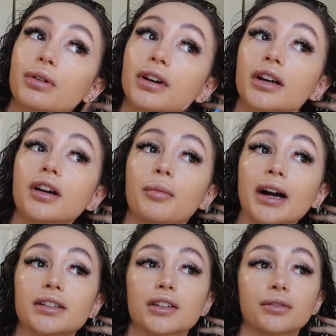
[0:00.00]
we were gonna go
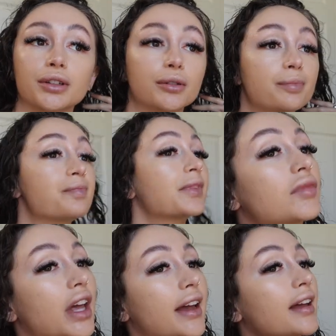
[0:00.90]
back to the room.
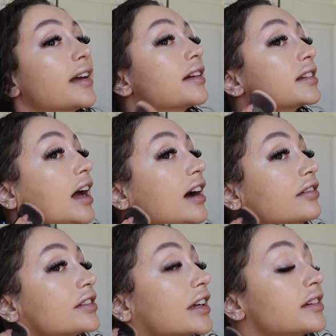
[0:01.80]
They
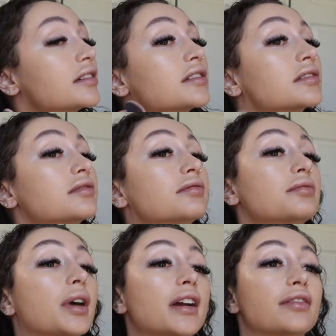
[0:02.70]
left and
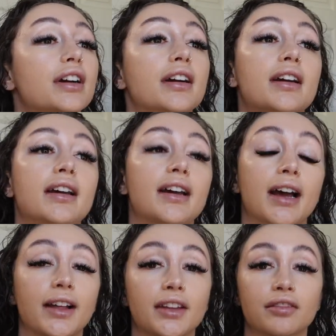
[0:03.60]
whatever.
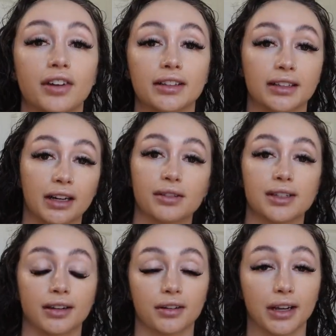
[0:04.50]
And then finally I was
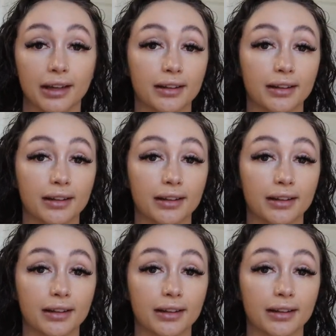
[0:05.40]
like, okay,